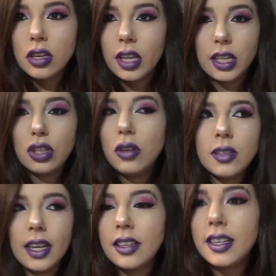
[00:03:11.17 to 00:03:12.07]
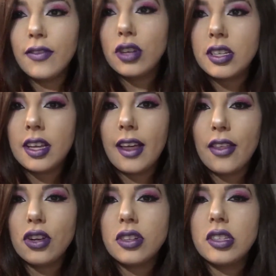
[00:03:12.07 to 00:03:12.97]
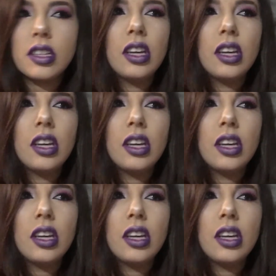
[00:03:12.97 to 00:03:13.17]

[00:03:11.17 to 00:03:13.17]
Like 2 seconds after I say that, there's